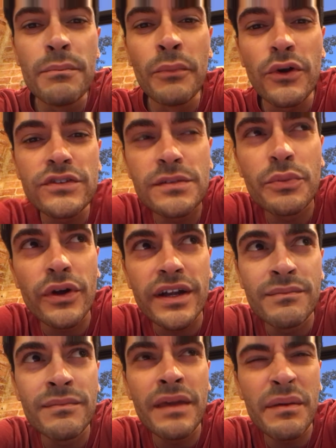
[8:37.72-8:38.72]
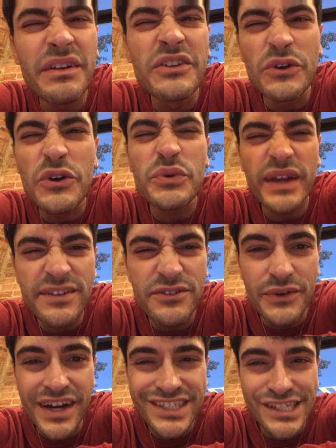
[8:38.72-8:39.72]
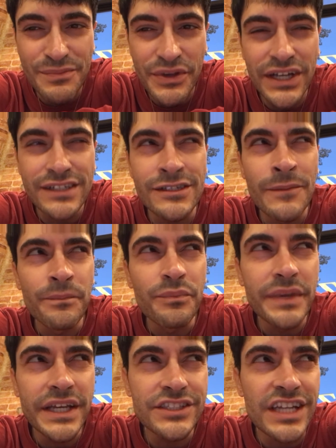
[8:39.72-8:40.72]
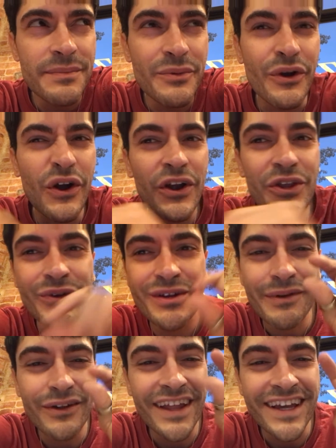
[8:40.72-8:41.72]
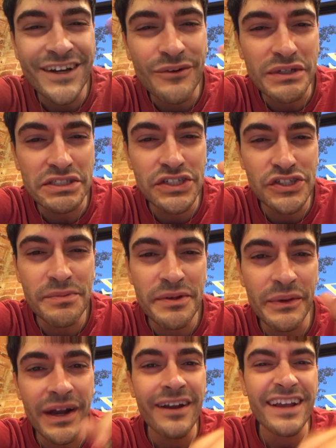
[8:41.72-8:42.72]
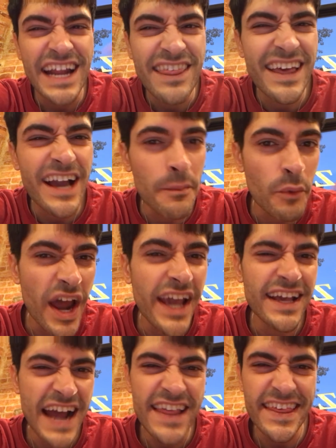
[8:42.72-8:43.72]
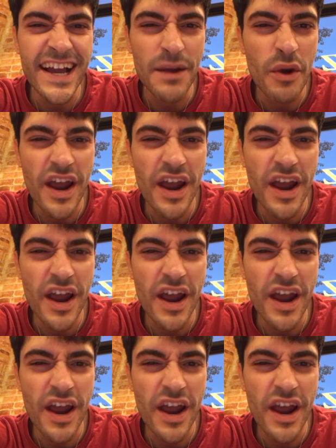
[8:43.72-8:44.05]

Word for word: moral support and maybe a little creative direction because me and Jamie were arguing about like what she should be wearing, and I think I'm right. I think I'm